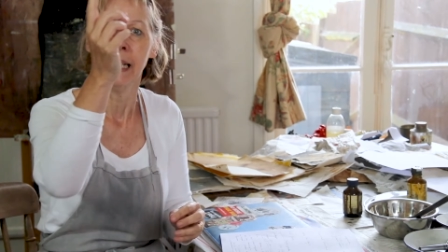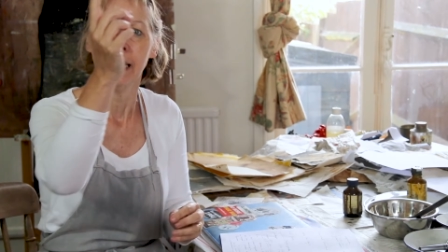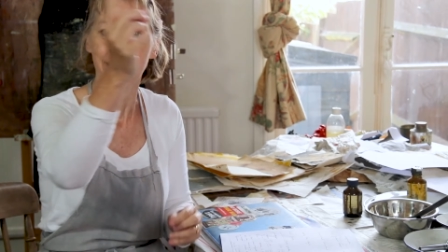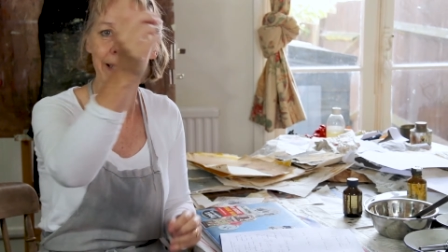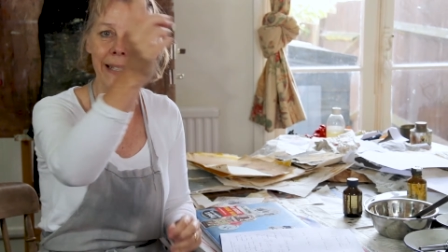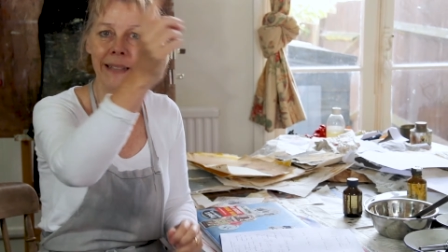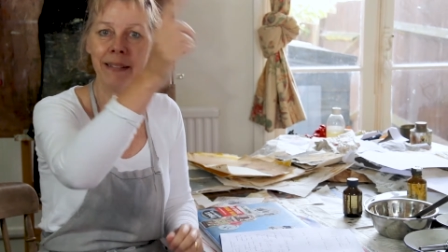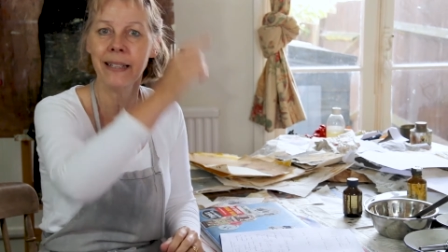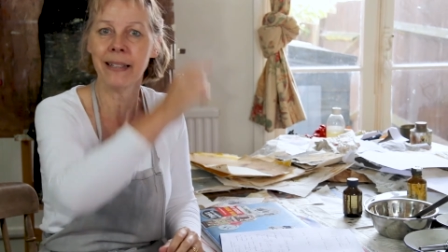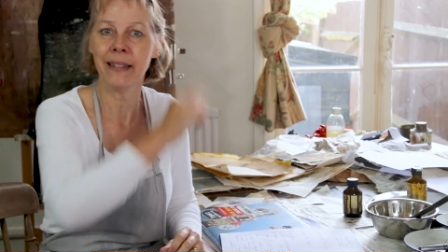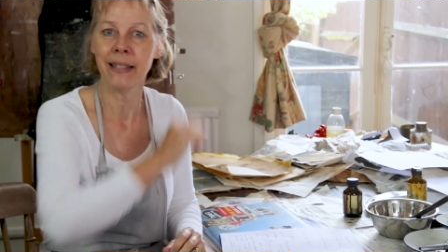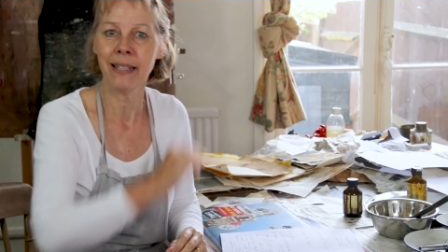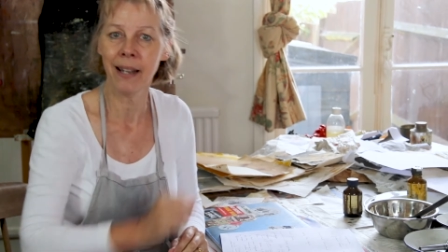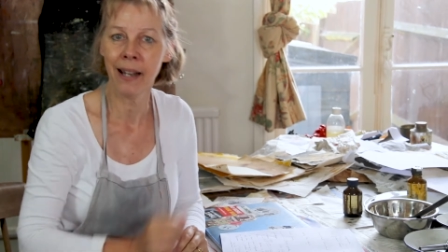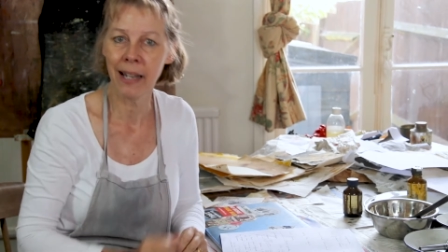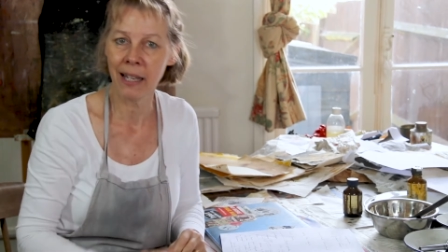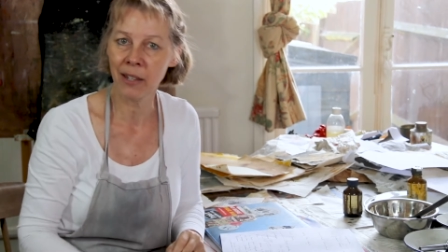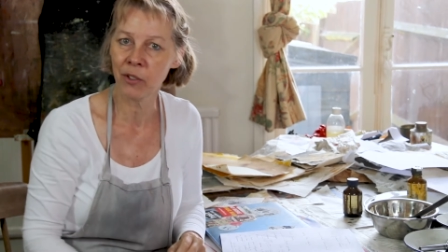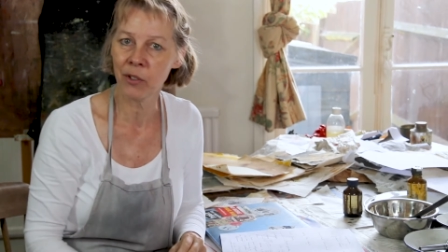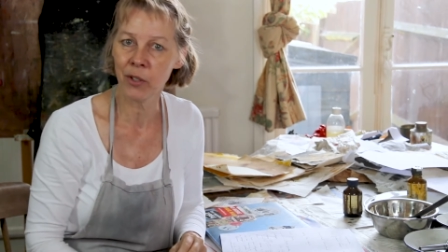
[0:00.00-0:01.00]
leading the
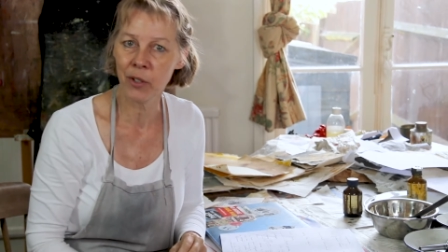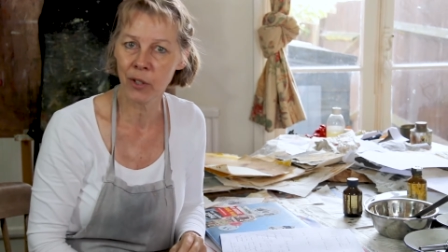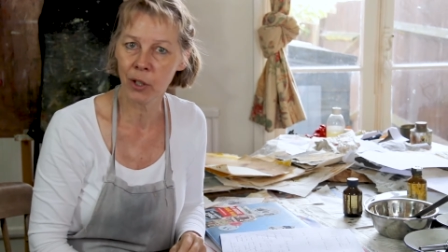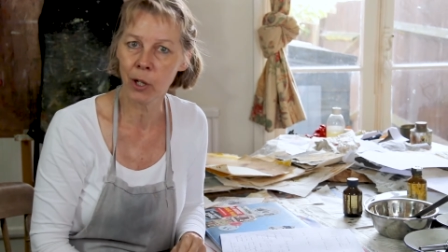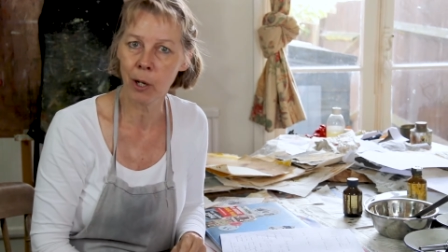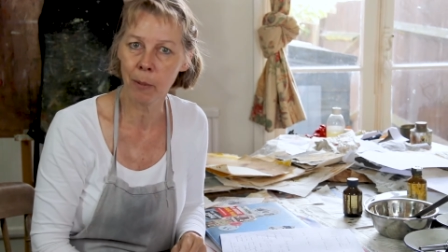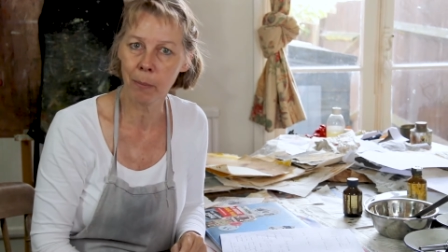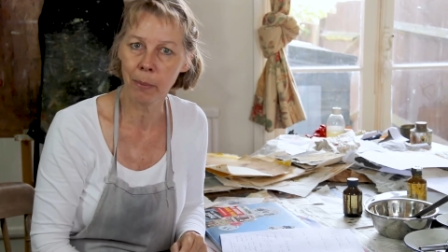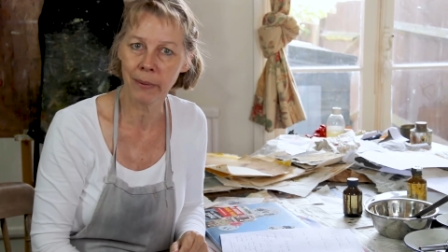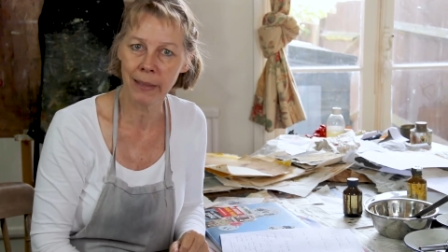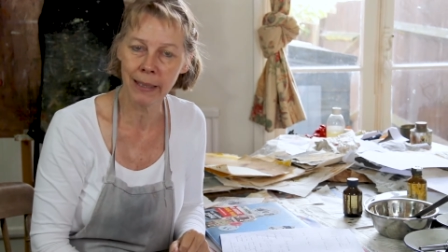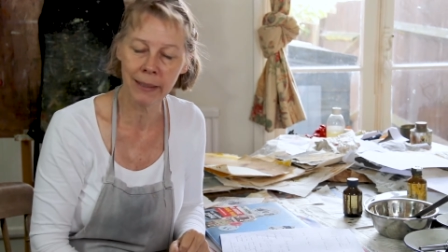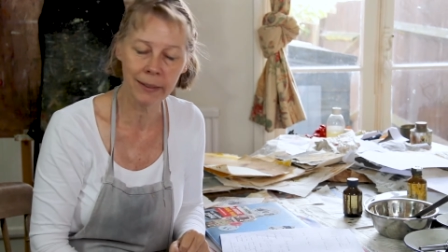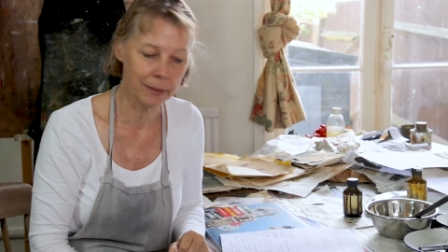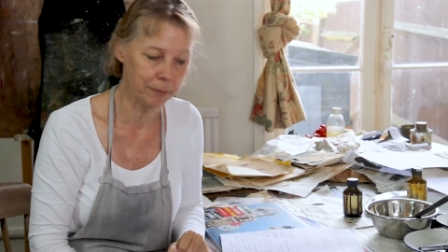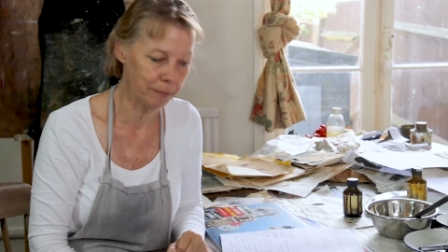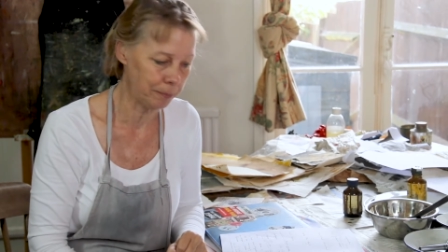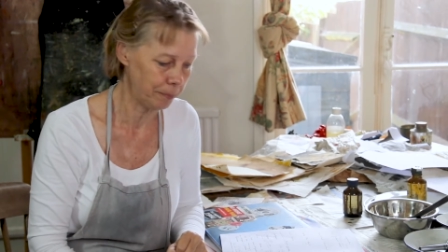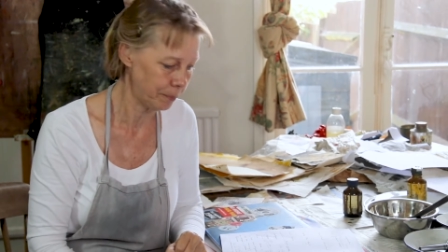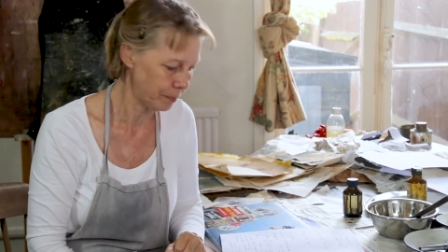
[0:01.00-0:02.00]
eye through the
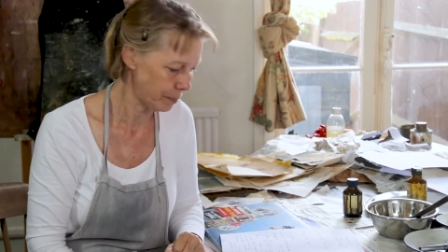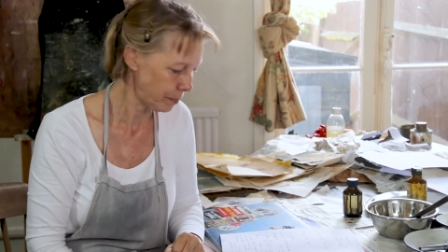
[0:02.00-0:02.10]
composition.